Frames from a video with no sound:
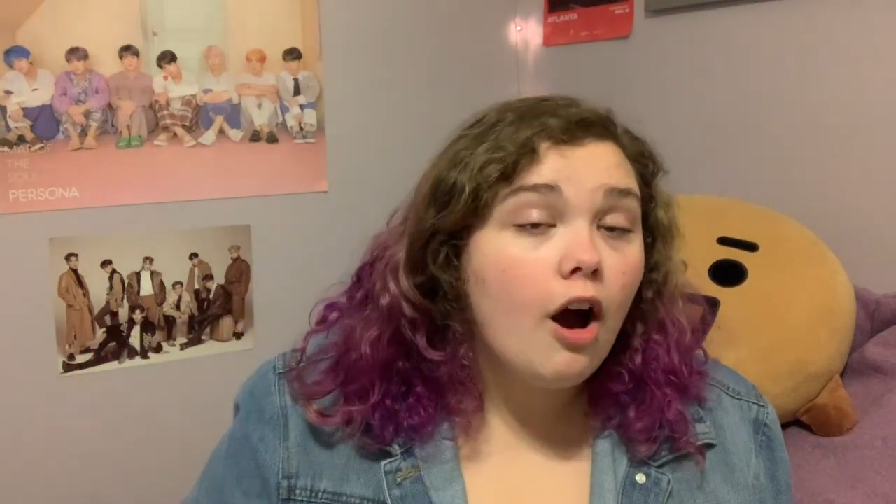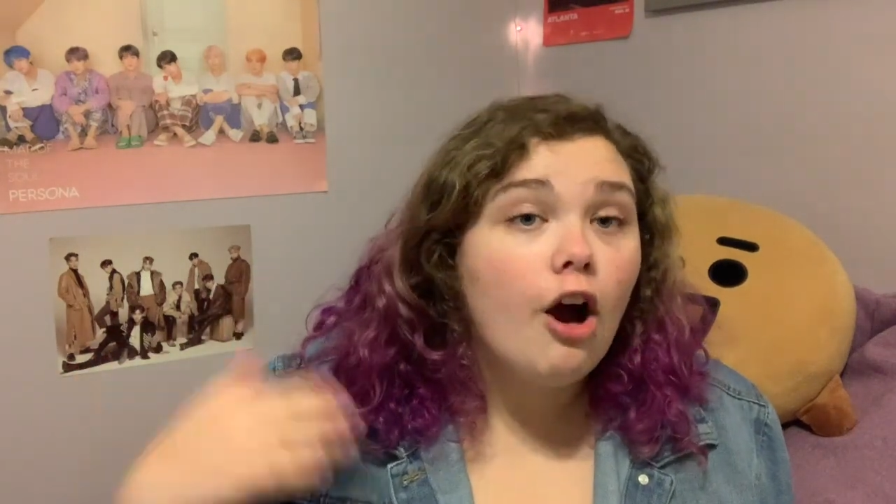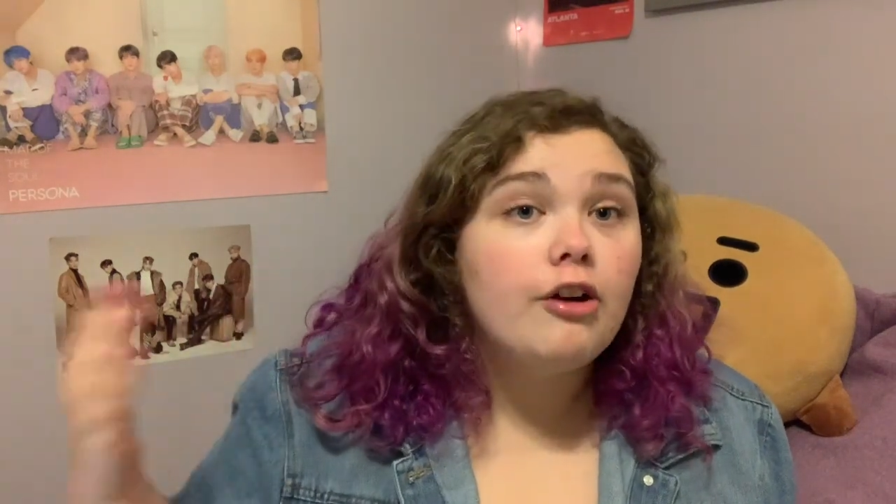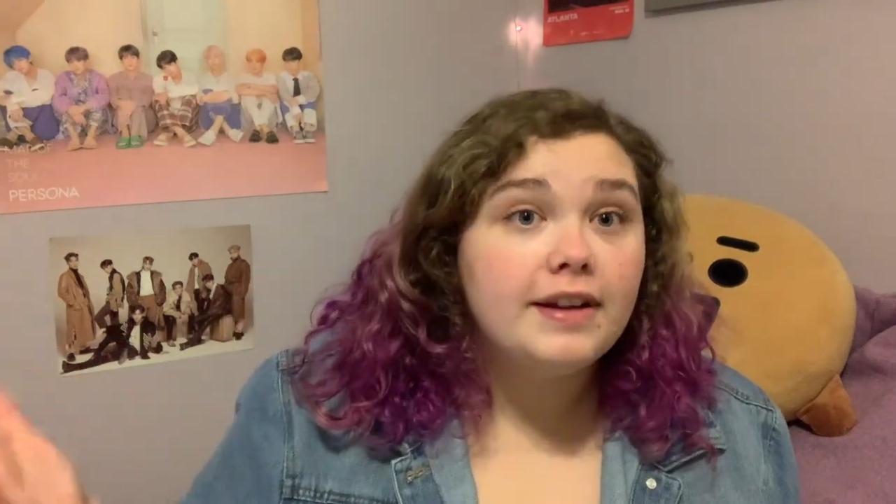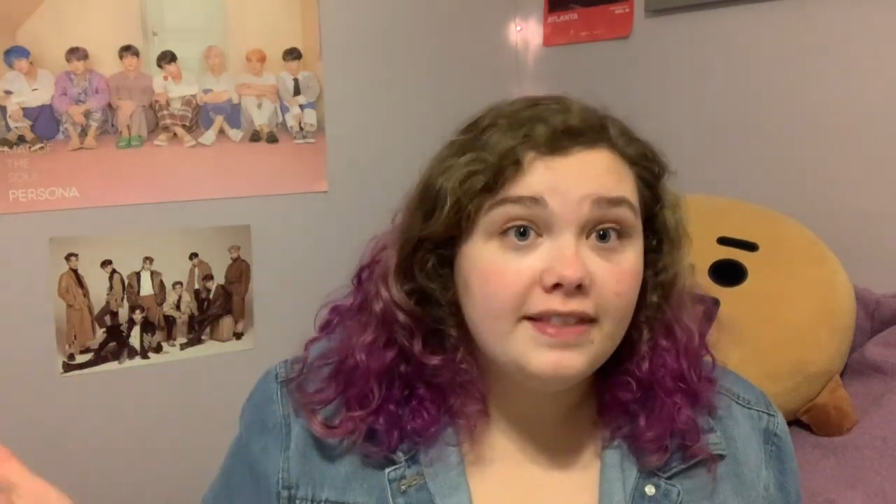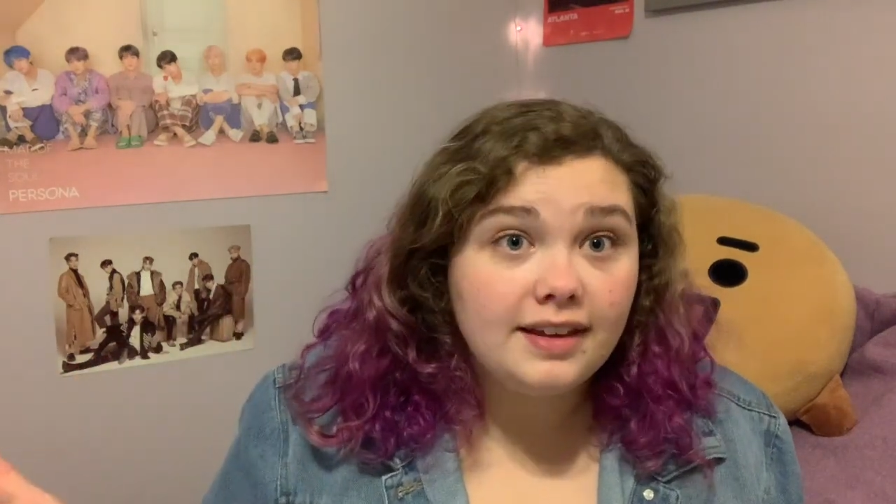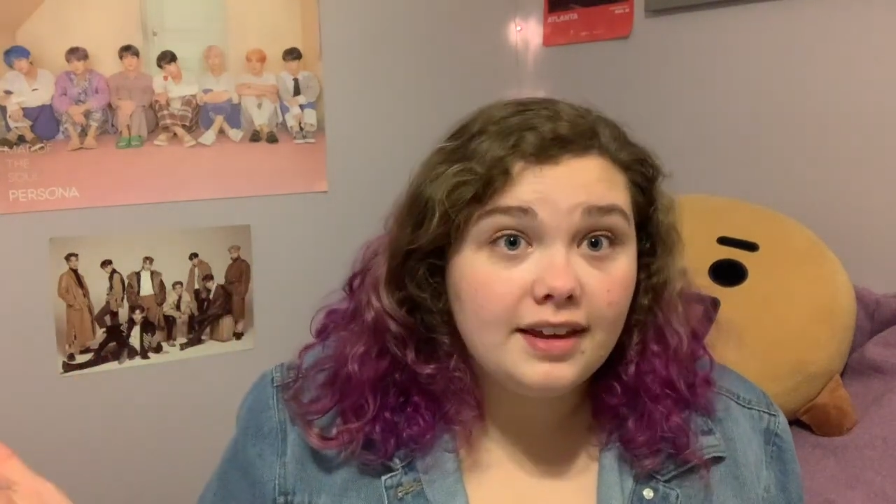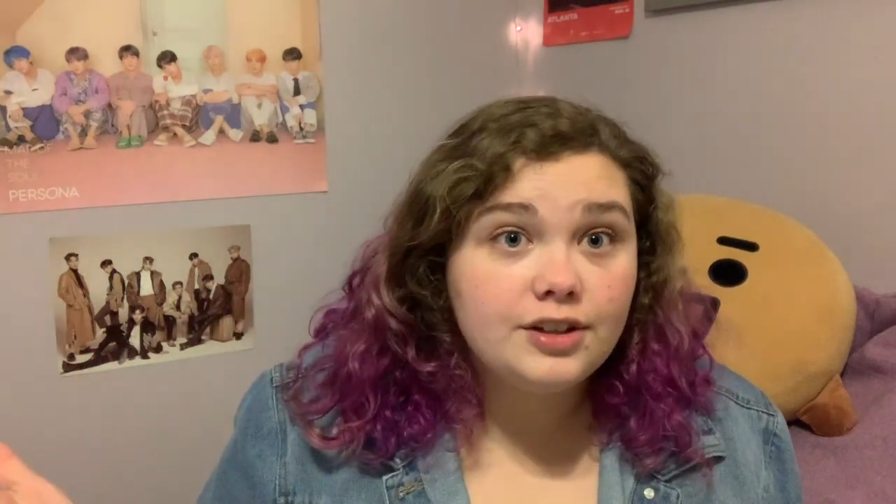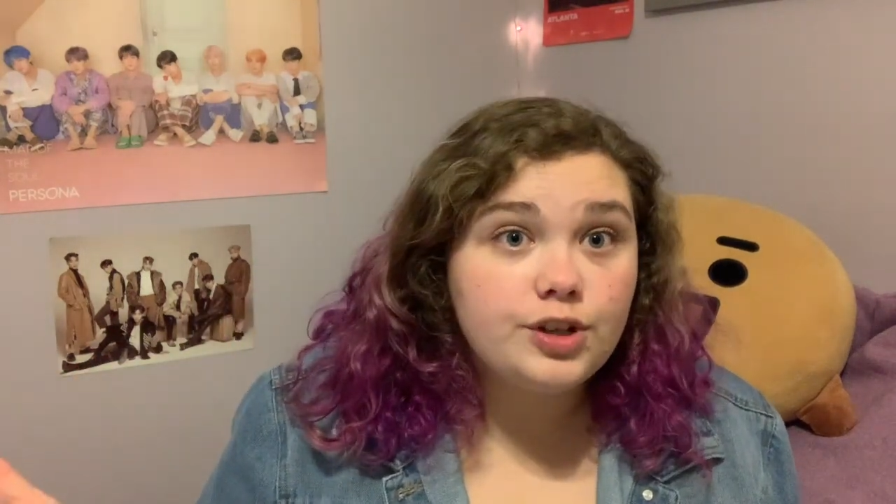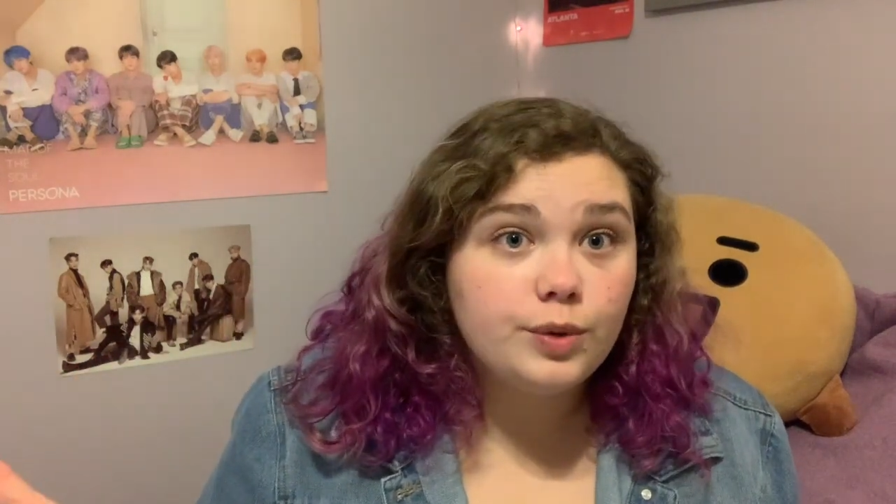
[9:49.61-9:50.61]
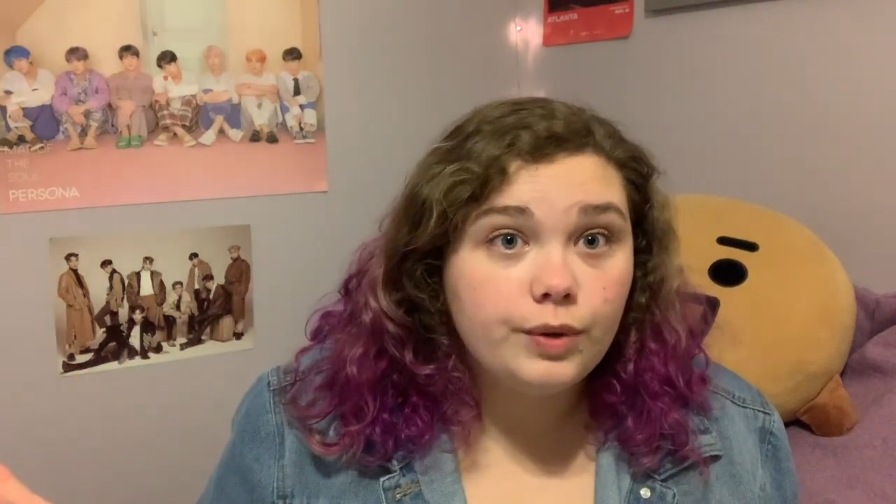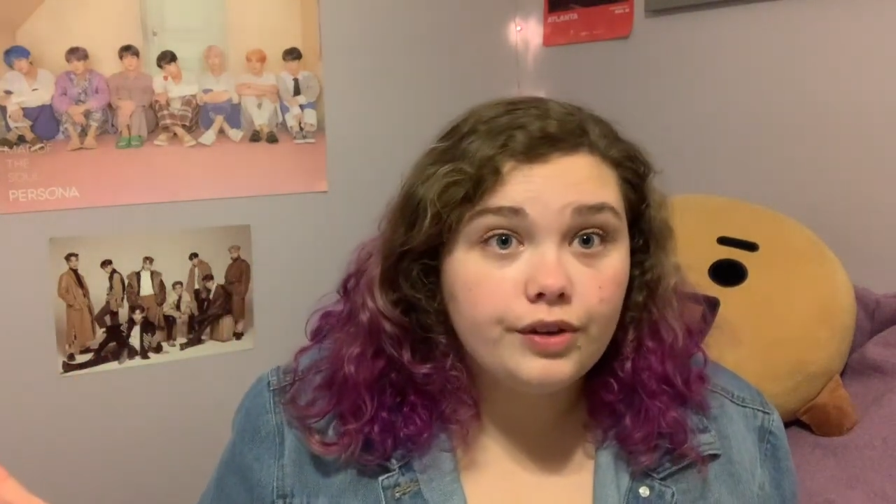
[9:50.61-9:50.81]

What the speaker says: are in the kitchen with